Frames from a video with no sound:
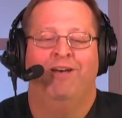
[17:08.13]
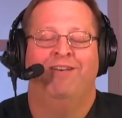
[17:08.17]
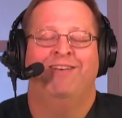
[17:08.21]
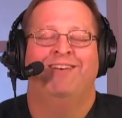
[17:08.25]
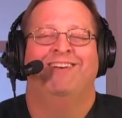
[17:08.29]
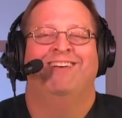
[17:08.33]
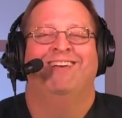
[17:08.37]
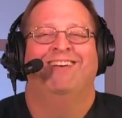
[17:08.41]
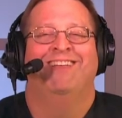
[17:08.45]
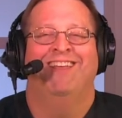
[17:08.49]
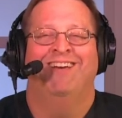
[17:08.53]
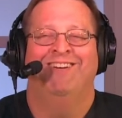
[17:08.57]

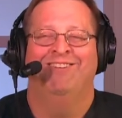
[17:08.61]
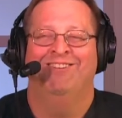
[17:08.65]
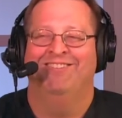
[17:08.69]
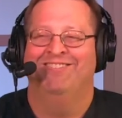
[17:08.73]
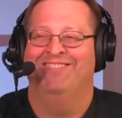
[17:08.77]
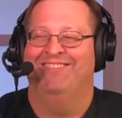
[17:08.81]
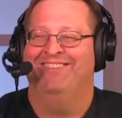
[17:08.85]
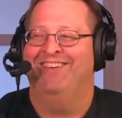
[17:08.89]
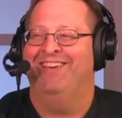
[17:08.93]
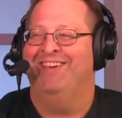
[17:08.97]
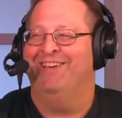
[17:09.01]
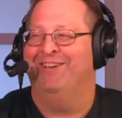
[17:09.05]
I
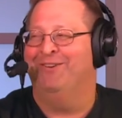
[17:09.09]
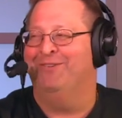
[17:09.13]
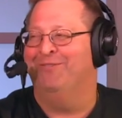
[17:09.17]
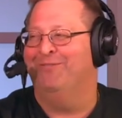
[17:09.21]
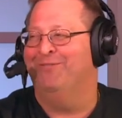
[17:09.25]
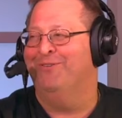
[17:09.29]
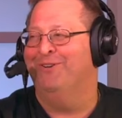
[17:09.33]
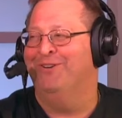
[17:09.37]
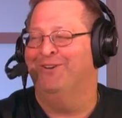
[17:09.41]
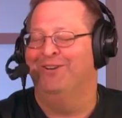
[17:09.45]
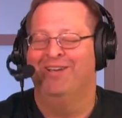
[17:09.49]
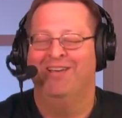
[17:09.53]
was like,
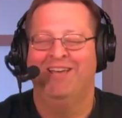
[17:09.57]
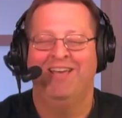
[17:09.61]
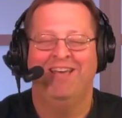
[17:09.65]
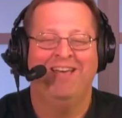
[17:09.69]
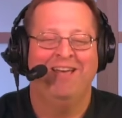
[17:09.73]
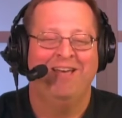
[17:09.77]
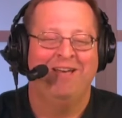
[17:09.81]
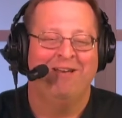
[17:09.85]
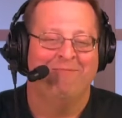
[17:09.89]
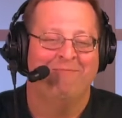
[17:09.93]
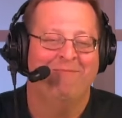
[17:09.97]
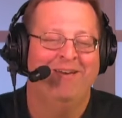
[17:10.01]

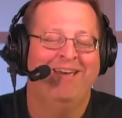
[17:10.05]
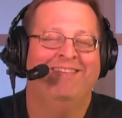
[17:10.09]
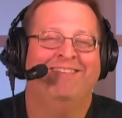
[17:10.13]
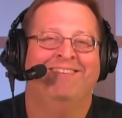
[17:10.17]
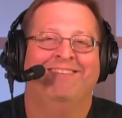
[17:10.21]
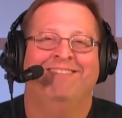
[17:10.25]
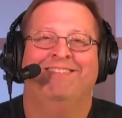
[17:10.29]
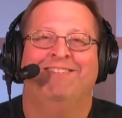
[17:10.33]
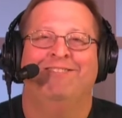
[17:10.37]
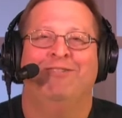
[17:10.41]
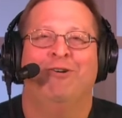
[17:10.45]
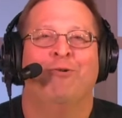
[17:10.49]

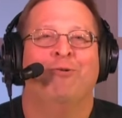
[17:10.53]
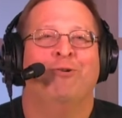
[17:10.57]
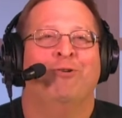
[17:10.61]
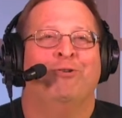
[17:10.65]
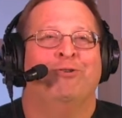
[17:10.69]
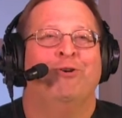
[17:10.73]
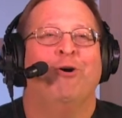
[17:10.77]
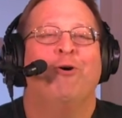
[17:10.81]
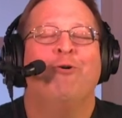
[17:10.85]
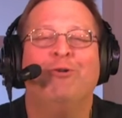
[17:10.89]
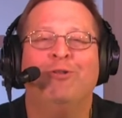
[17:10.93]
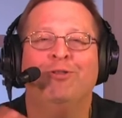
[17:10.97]
man, this is
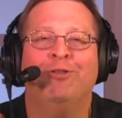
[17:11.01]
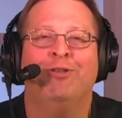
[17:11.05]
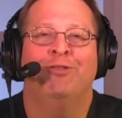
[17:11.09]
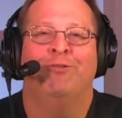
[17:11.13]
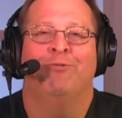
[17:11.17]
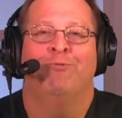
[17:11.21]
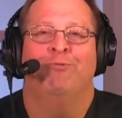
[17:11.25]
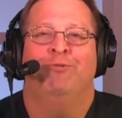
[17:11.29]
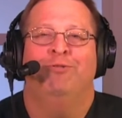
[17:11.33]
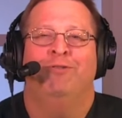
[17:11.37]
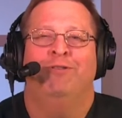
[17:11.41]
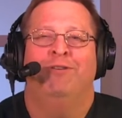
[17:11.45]
going
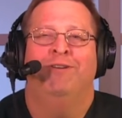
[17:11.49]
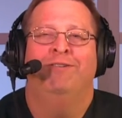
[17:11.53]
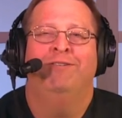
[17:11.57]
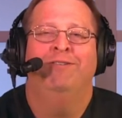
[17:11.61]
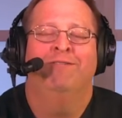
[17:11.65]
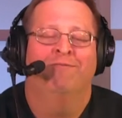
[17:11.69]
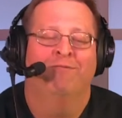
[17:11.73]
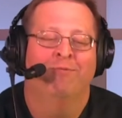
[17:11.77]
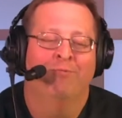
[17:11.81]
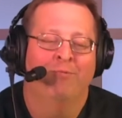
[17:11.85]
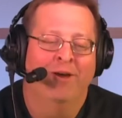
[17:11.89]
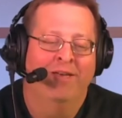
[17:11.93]
totally a
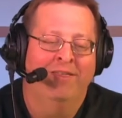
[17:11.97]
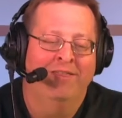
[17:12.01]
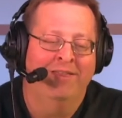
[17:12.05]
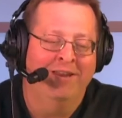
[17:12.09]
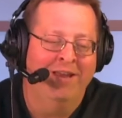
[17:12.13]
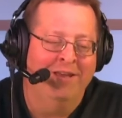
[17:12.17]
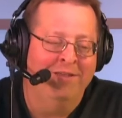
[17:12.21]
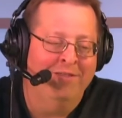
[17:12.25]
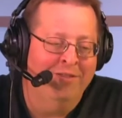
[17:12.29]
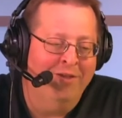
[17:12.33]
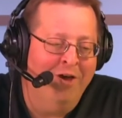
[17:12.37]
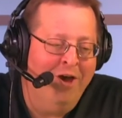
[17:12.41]
different way
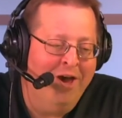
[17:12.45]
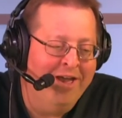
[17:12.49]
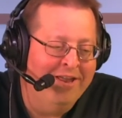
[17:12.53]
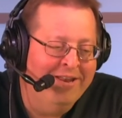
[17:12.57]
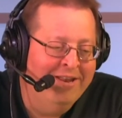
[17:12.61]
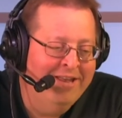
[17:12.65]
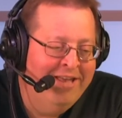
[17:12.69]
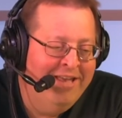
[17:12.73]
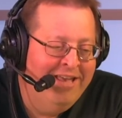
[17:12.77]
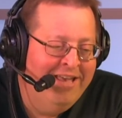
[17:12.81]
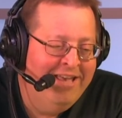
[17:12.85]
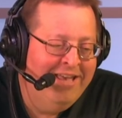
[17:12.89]
than I
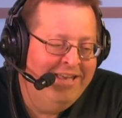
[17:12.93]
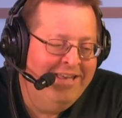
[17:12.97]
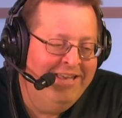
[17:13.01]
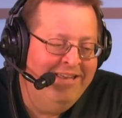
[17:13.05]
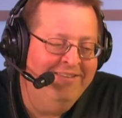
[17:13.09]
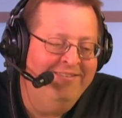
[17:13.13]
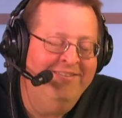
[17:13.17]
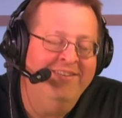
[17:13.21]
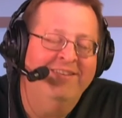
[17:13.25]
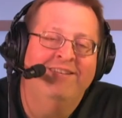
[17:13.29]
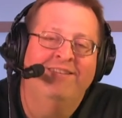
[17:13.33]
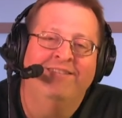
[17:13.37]
thought.
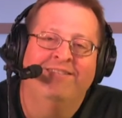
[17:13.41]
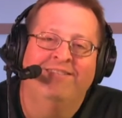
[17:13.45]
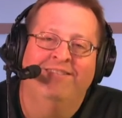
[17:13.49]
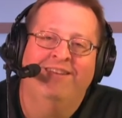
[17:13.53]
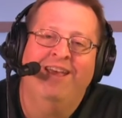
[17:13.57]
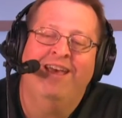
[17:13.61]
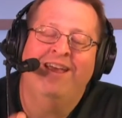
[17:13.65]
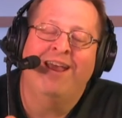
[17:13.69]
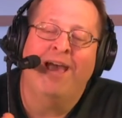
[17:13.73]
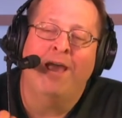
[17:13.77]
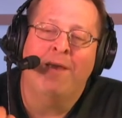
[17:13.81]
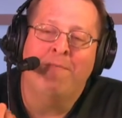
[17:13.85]
He said,
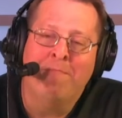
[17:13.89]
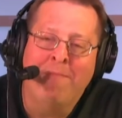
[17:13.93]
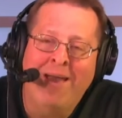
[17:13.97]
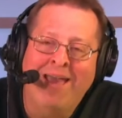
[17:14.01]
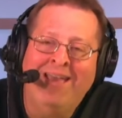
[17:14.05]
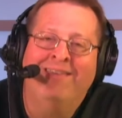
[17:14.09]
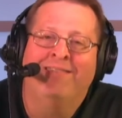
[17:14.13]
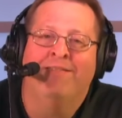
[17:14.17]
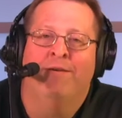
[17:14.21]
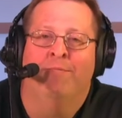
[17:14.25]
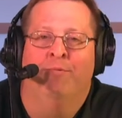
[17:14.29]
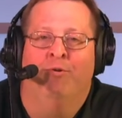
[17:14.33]
instead, I
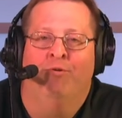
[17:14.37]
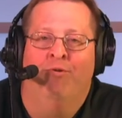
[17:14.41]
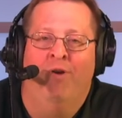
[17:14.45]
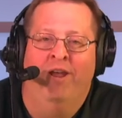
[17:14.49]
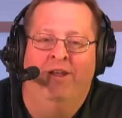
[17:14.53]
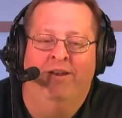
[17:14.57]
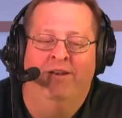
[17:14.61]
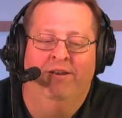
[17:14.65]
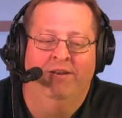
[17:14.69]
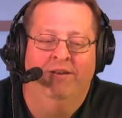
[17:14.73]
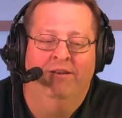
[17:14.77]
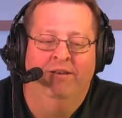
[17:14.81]
make them
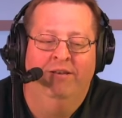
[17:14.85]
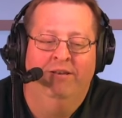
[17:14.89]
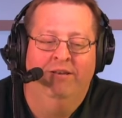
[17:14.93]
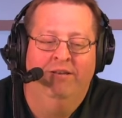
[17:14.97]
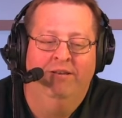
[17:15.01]
great.